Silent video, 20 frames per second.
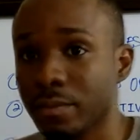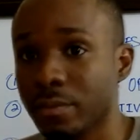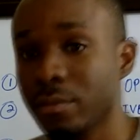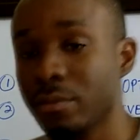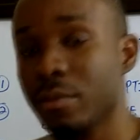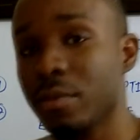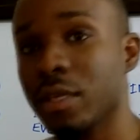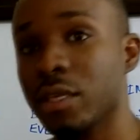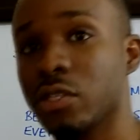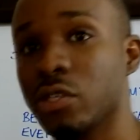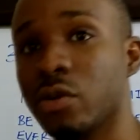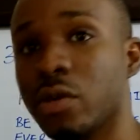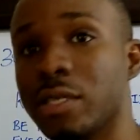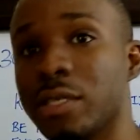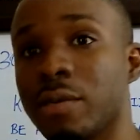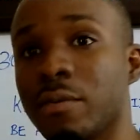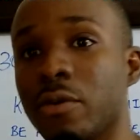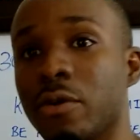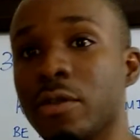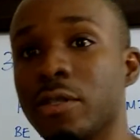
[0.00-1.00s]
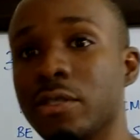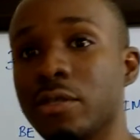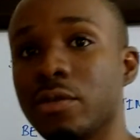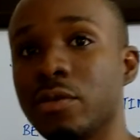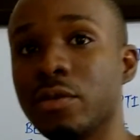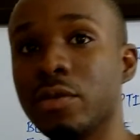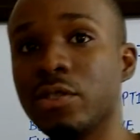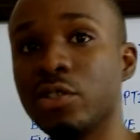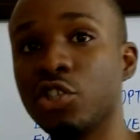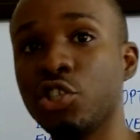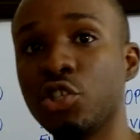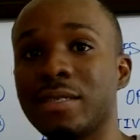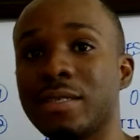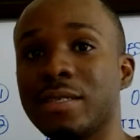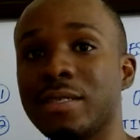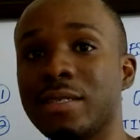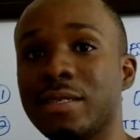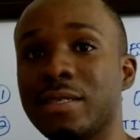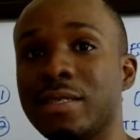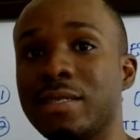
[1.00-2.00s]
So what I'm going to do is to show
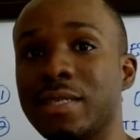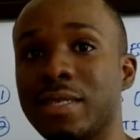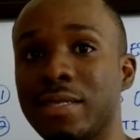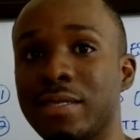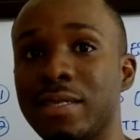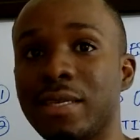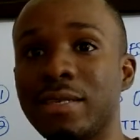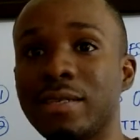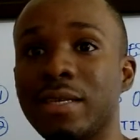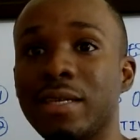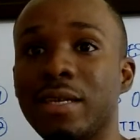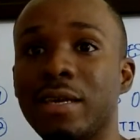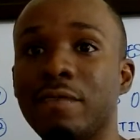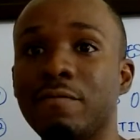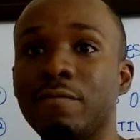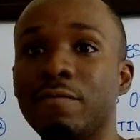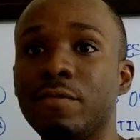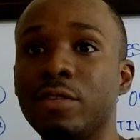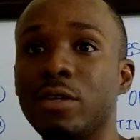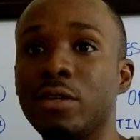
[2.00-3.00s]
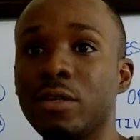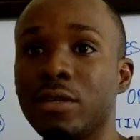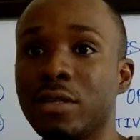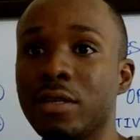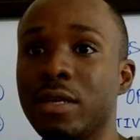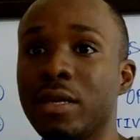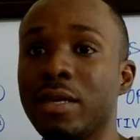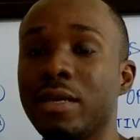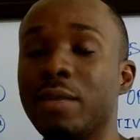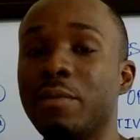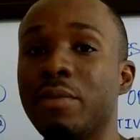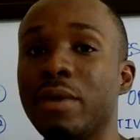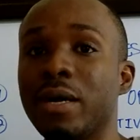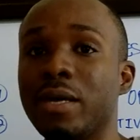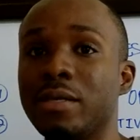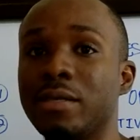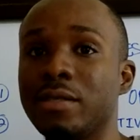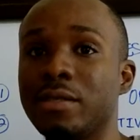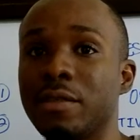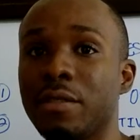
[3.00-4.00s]
you the 6 things that I've done in the
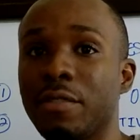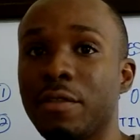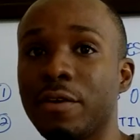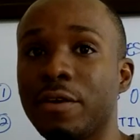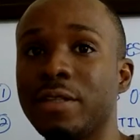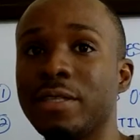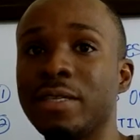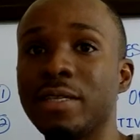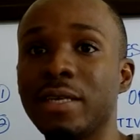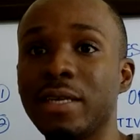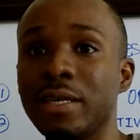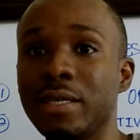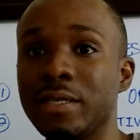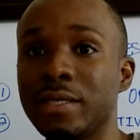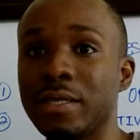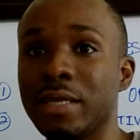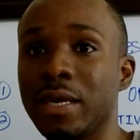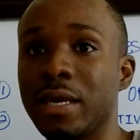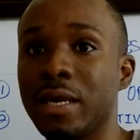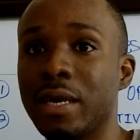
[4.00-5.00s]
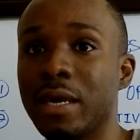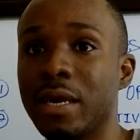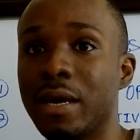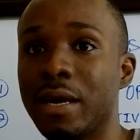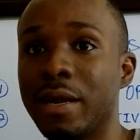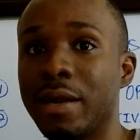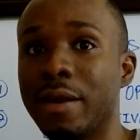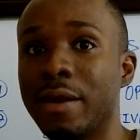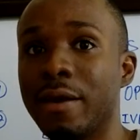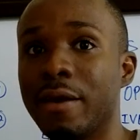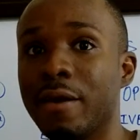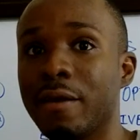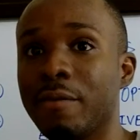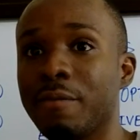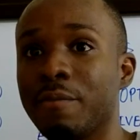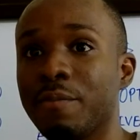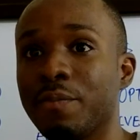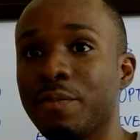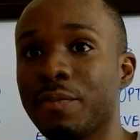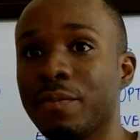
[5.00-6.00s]
past 30 days, and
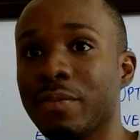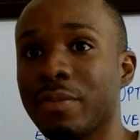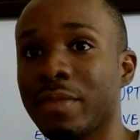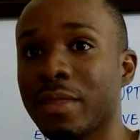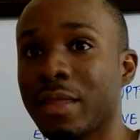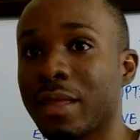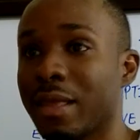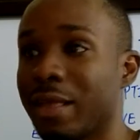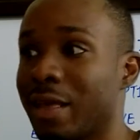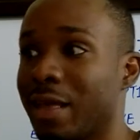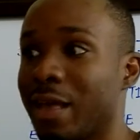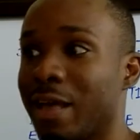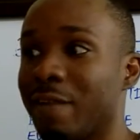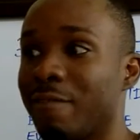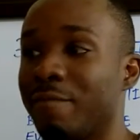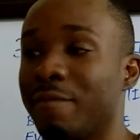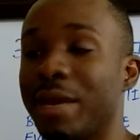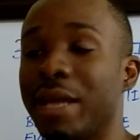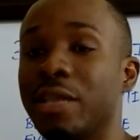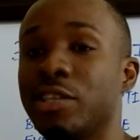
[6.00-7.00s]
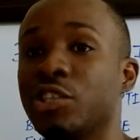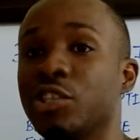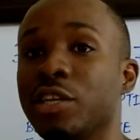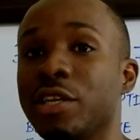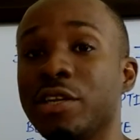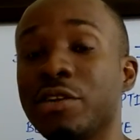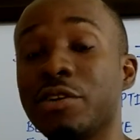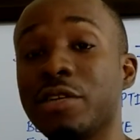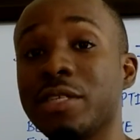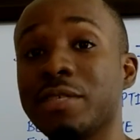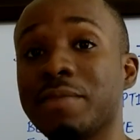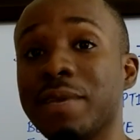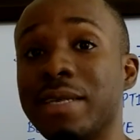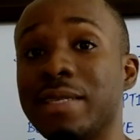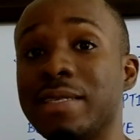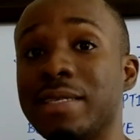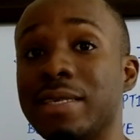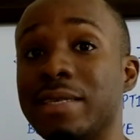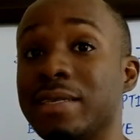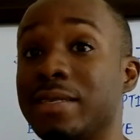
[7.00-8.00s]
I've managed to increase my
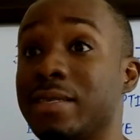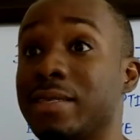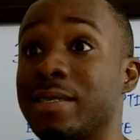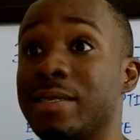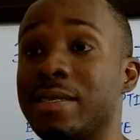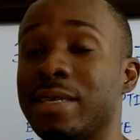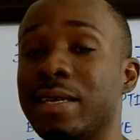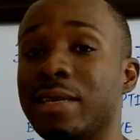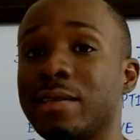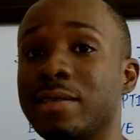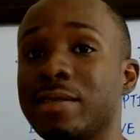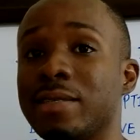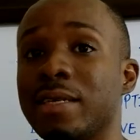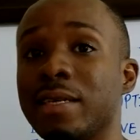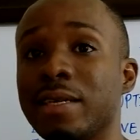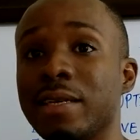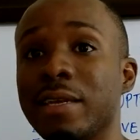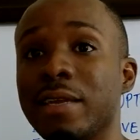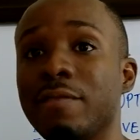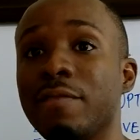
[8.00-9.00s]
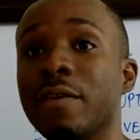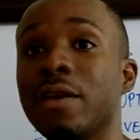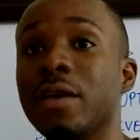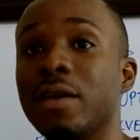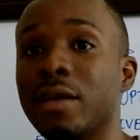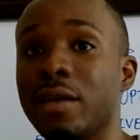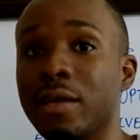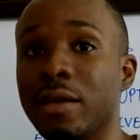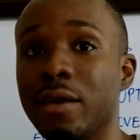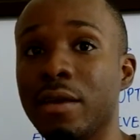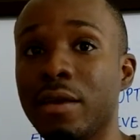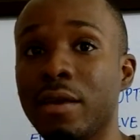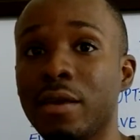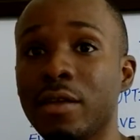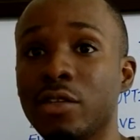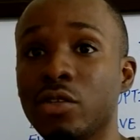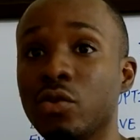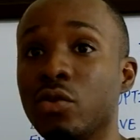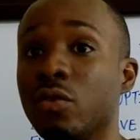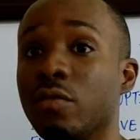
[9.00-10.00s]
sales significantly
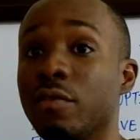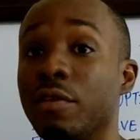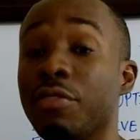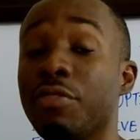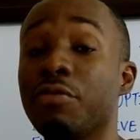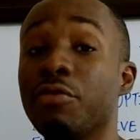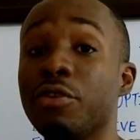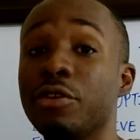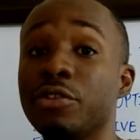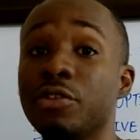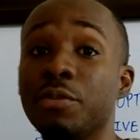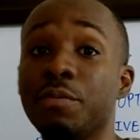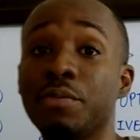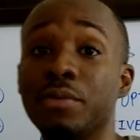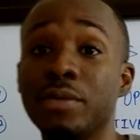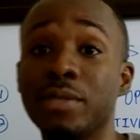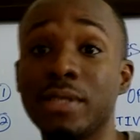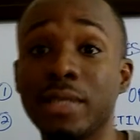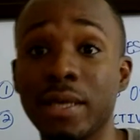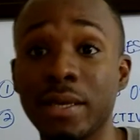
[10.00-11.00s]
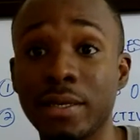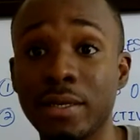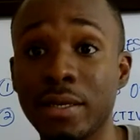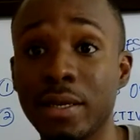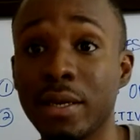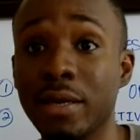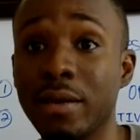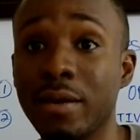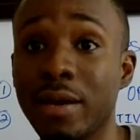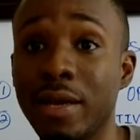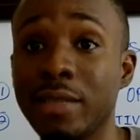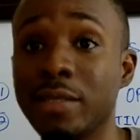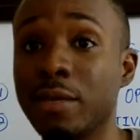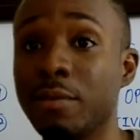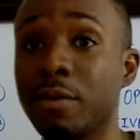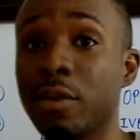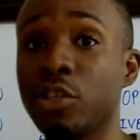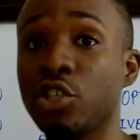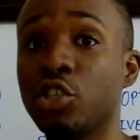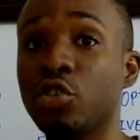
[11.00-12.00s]
to over 300%, right? I'm
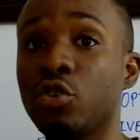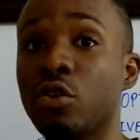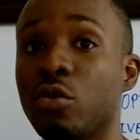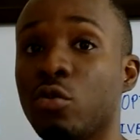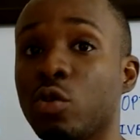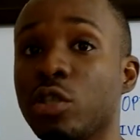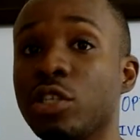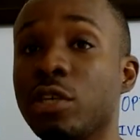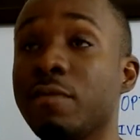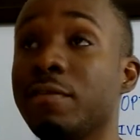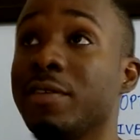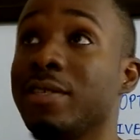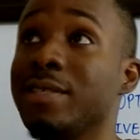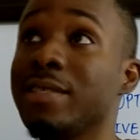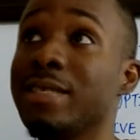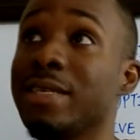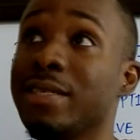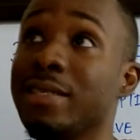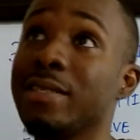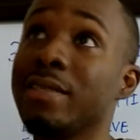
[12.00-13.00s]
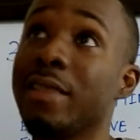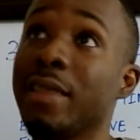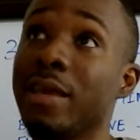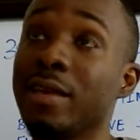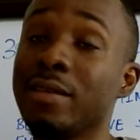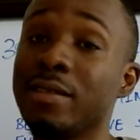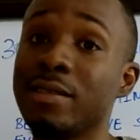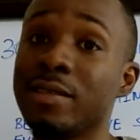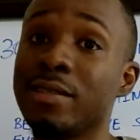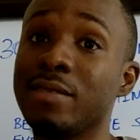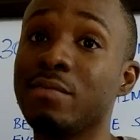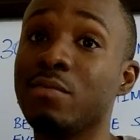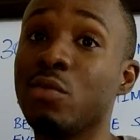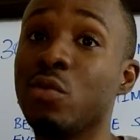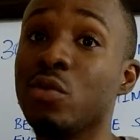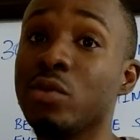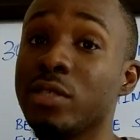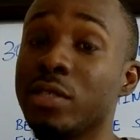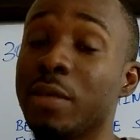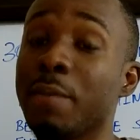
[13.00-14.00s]
not sure which of the 6 things is
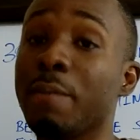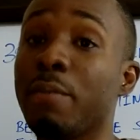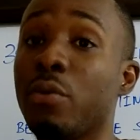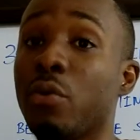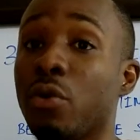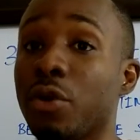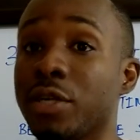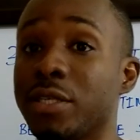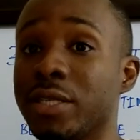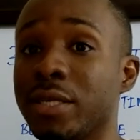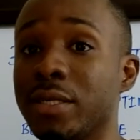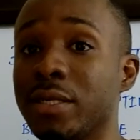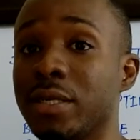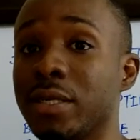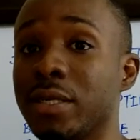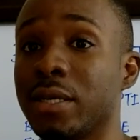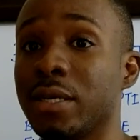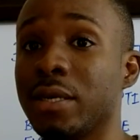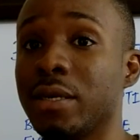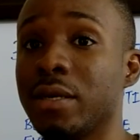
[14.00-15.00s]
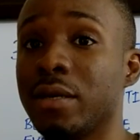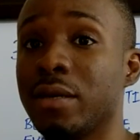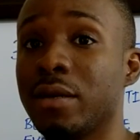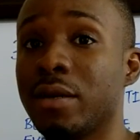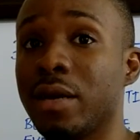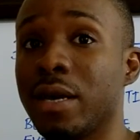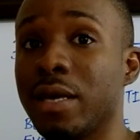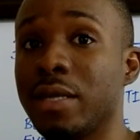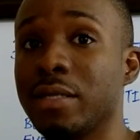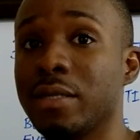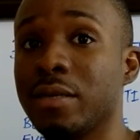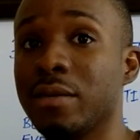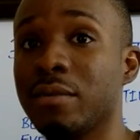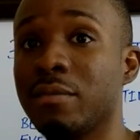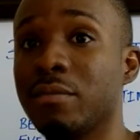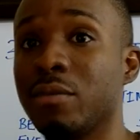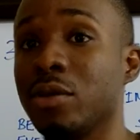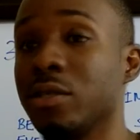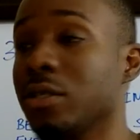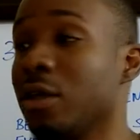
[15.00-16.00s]
most important, right?
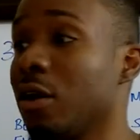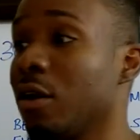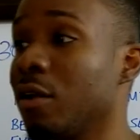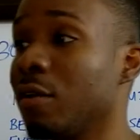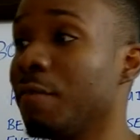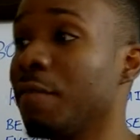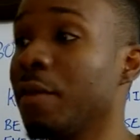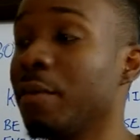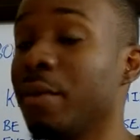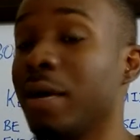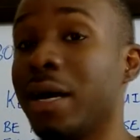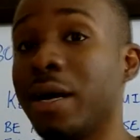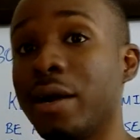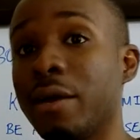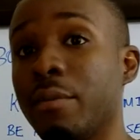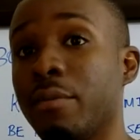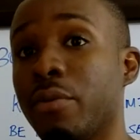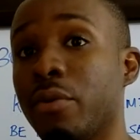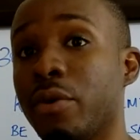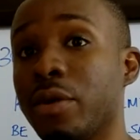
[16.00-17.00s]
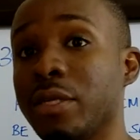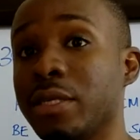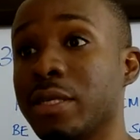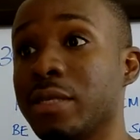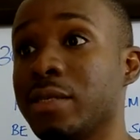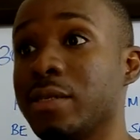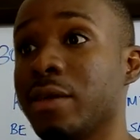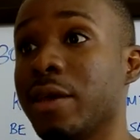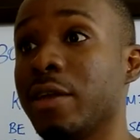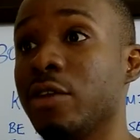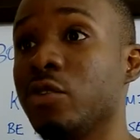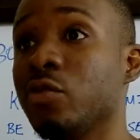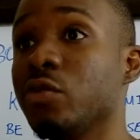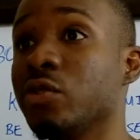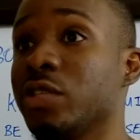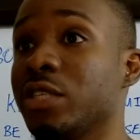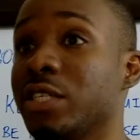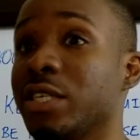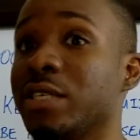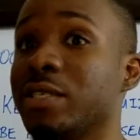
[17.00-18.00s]
But all of them are important, so I do
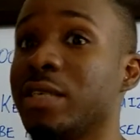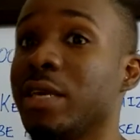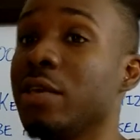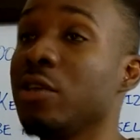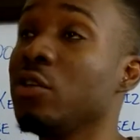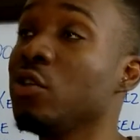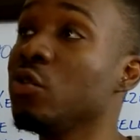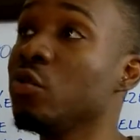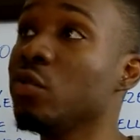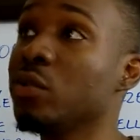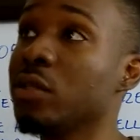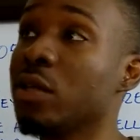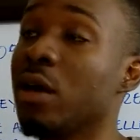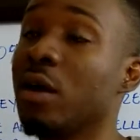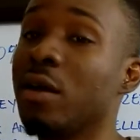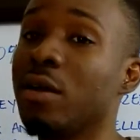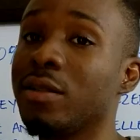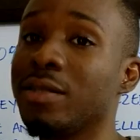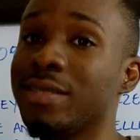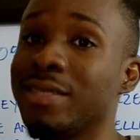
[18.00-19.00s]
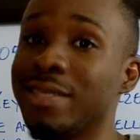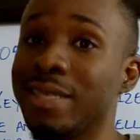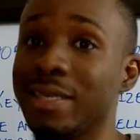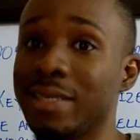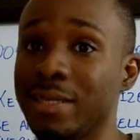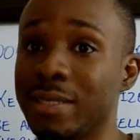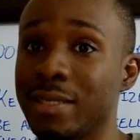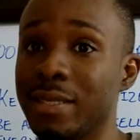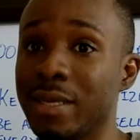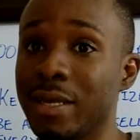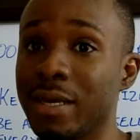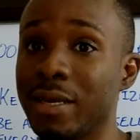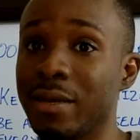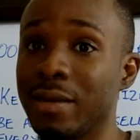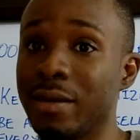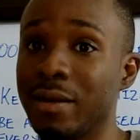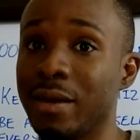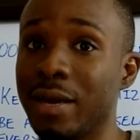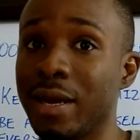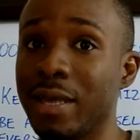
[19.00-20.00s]
suggest that you use all 6,
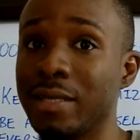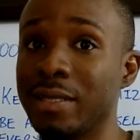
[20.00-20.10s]
right?